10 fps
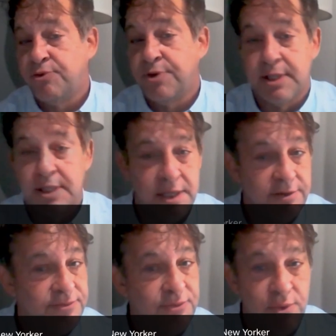for at
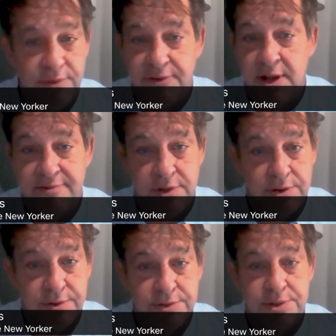least four or five
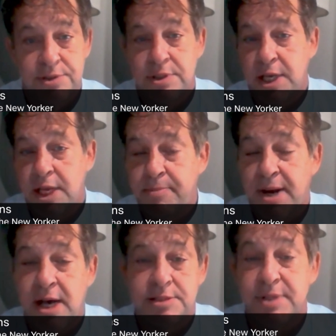years and
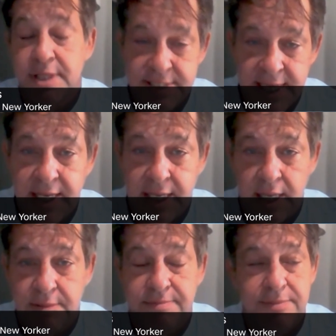possibly a
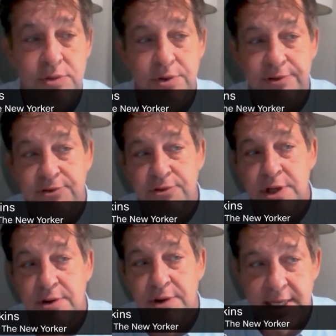decade. You can
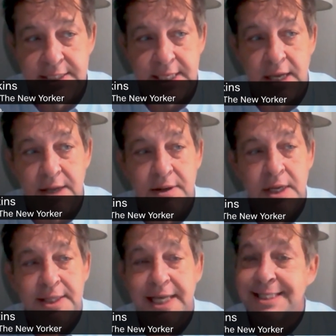string your case out.
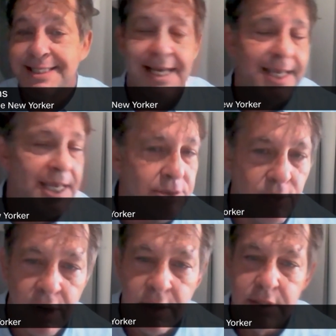That's a decade
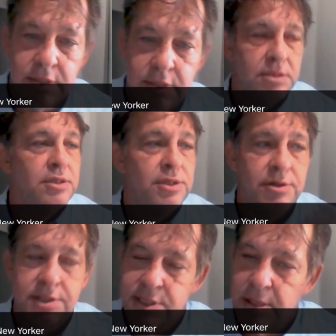to work.
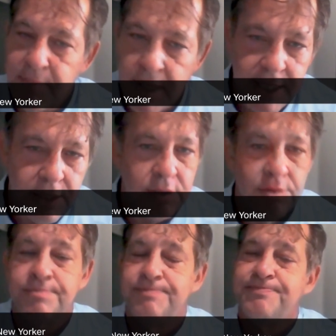You can send money
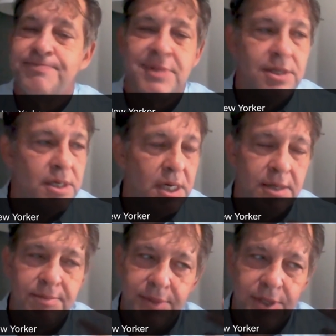home.
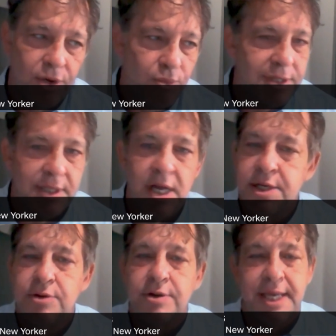Um, you know, with
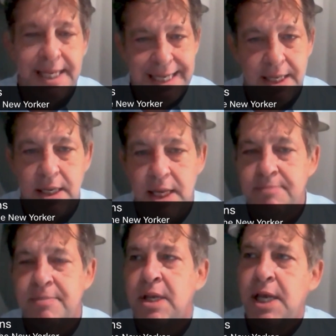luck, you'll get in.
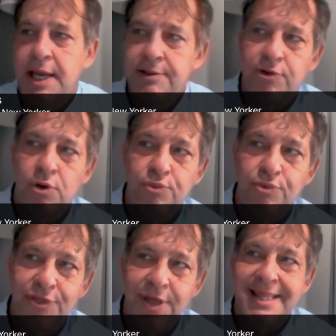And and
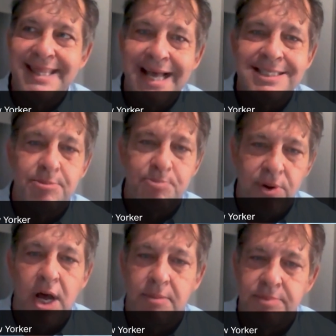so that that's the
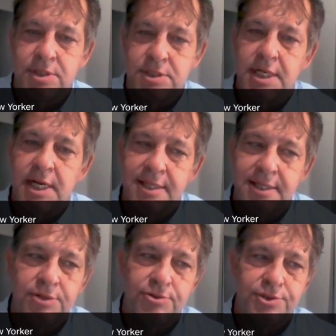problem is that I
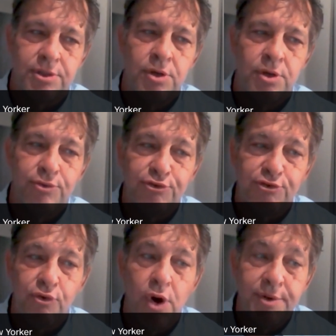think there's a
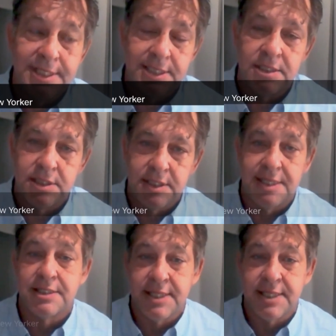there's a growing sense that the